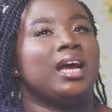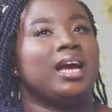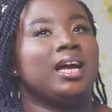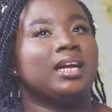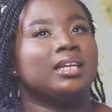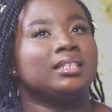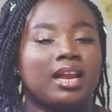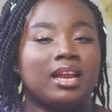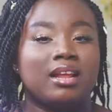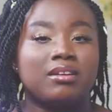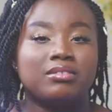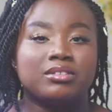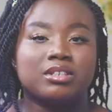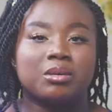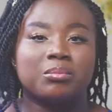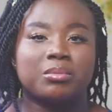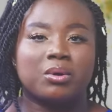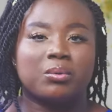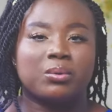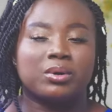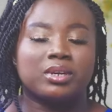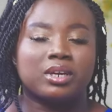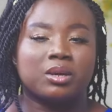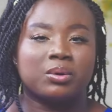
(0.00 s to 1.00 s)
And I left
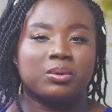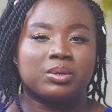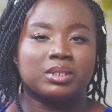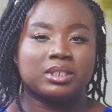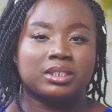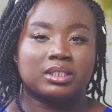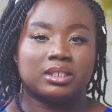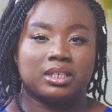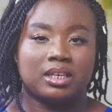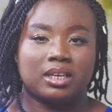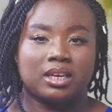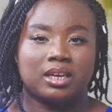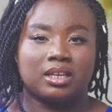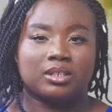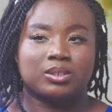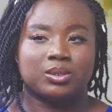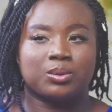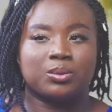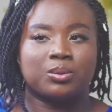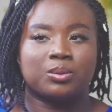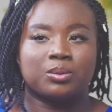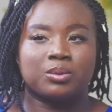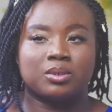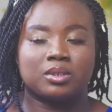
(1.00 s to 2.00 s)
Aba when I was 10
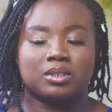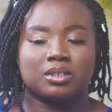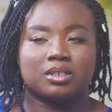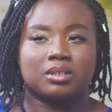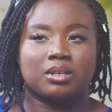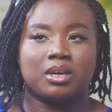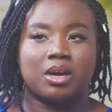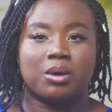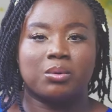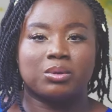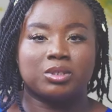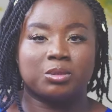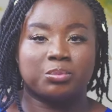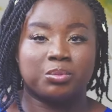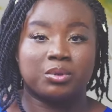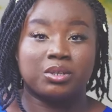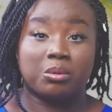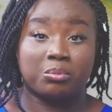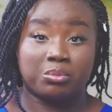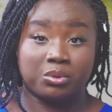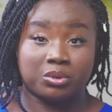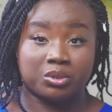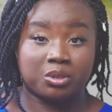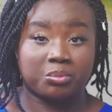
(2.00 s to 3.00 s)
years old. I was born
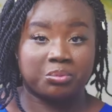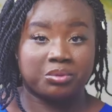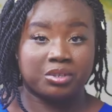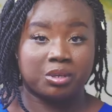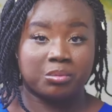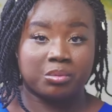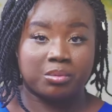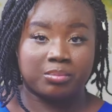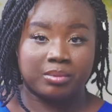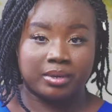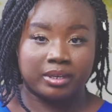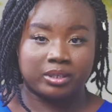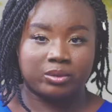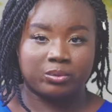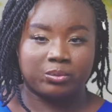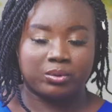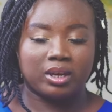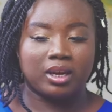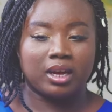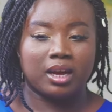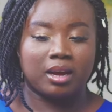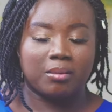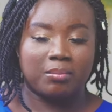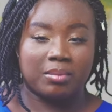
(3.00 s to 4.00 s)
and brought up in Aba, by the
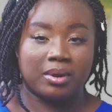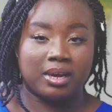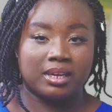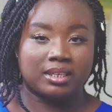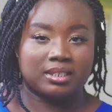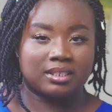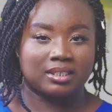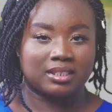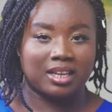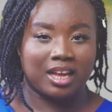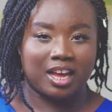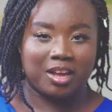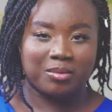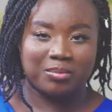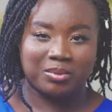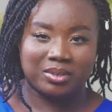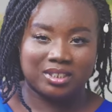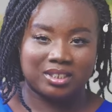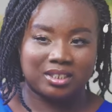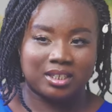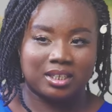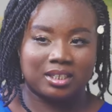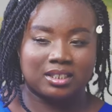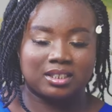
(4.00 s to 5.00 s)
way. Aba is in Abia
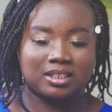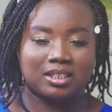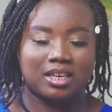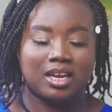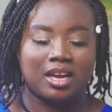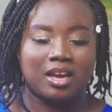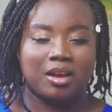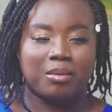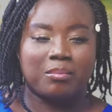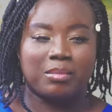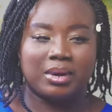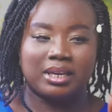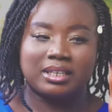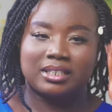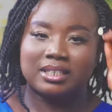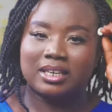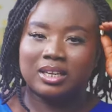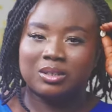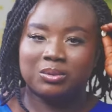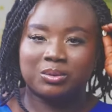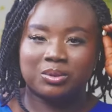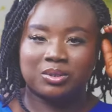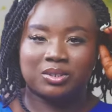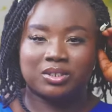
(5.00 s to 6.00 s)
State. My
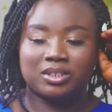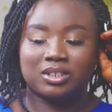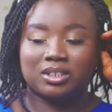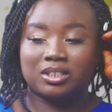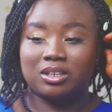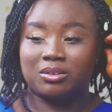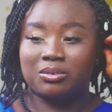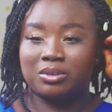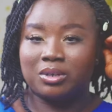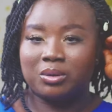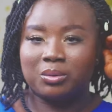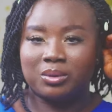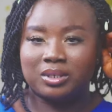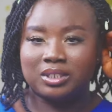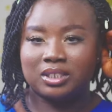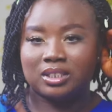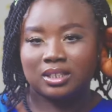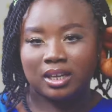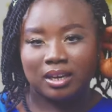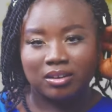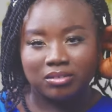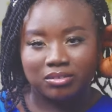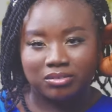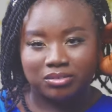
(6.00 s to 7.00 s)
dad was a railway
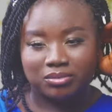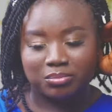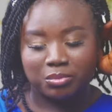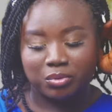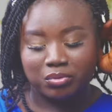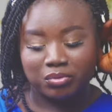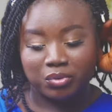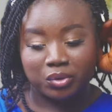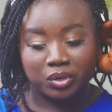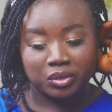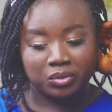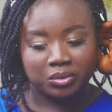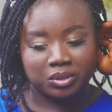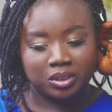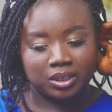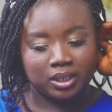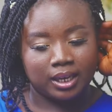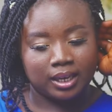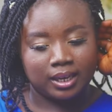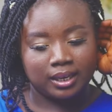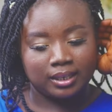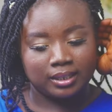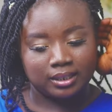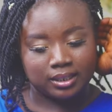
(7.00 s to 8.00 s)
staff before he
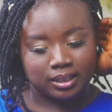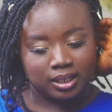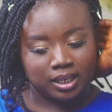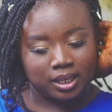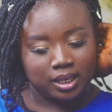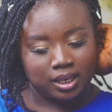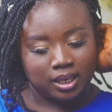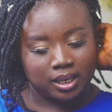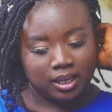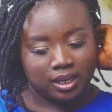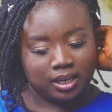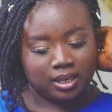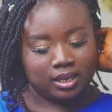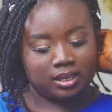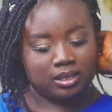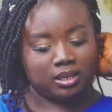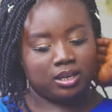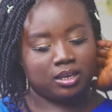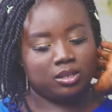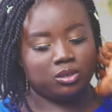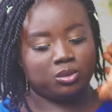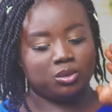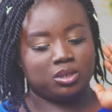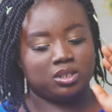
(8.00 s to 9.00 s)
retired in the
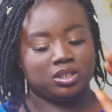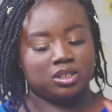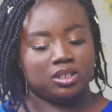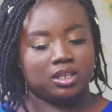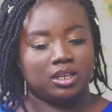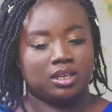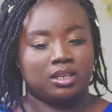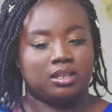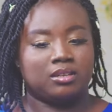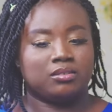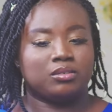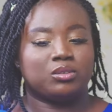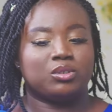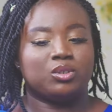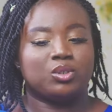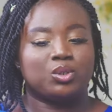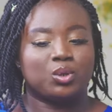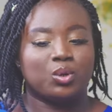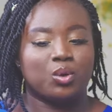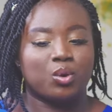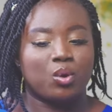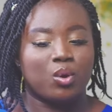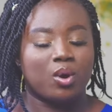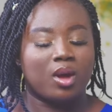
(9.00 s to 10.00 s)
year 2011.
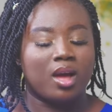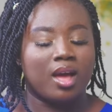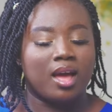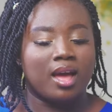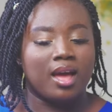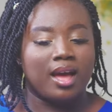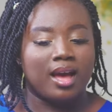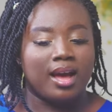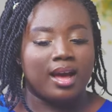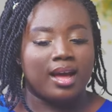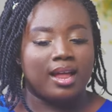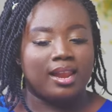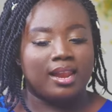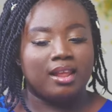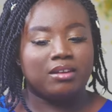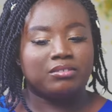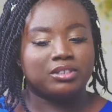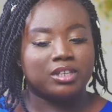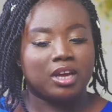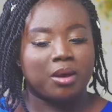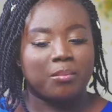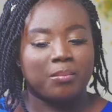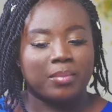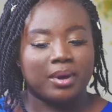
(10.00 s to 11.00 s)
So I
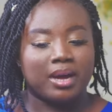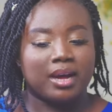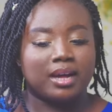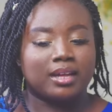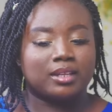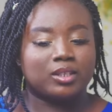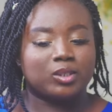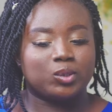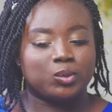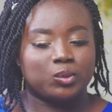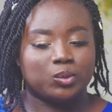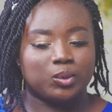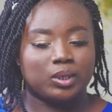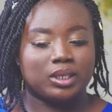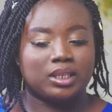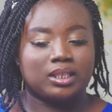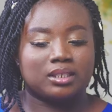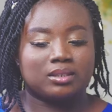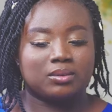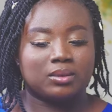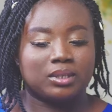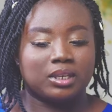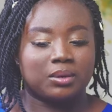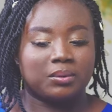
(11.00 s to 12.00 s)
left Aba
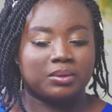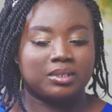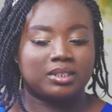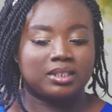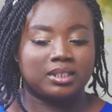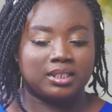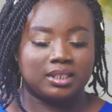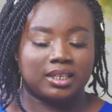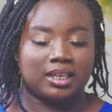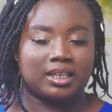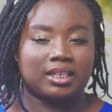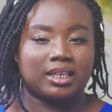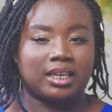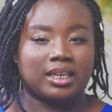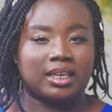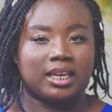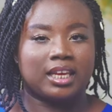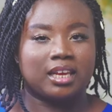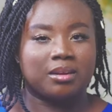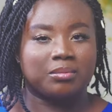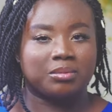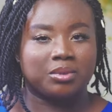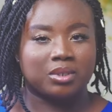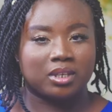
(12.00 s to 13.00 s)
when I was 10, and I
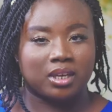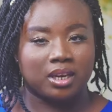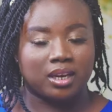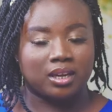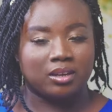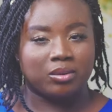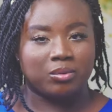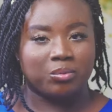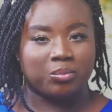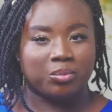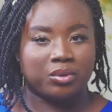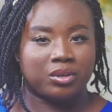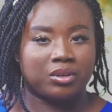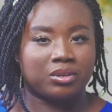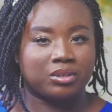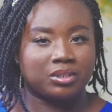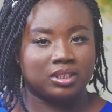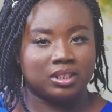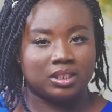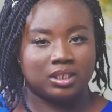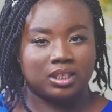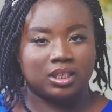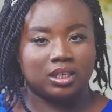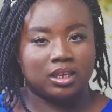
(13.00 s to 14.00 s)
came to Kano
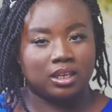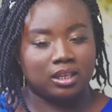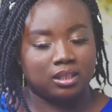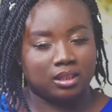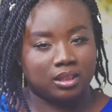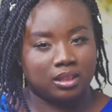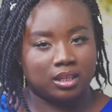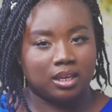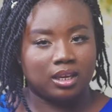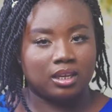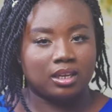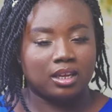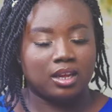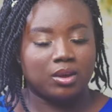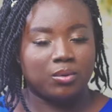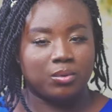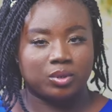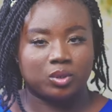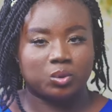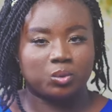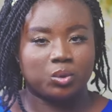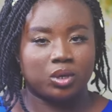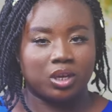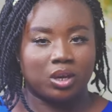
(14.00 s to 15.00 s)
because then he
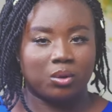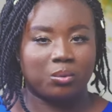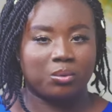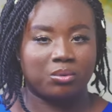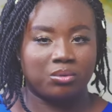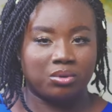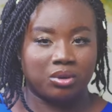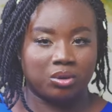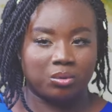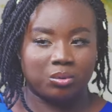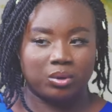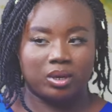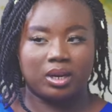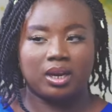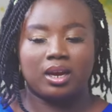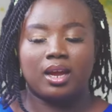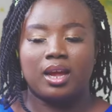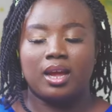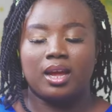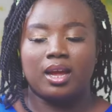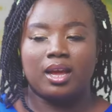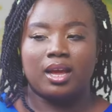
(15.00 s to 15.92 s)
was working with railway.